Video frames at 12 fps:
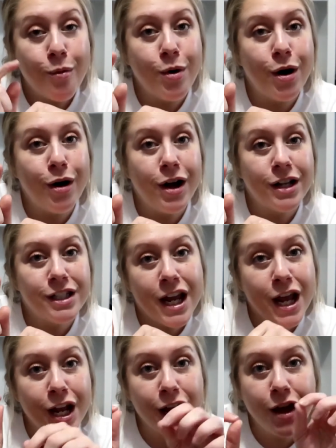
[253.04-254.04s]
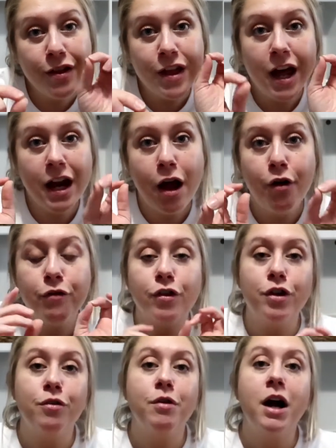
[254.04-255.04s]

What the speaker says: will take that out for you.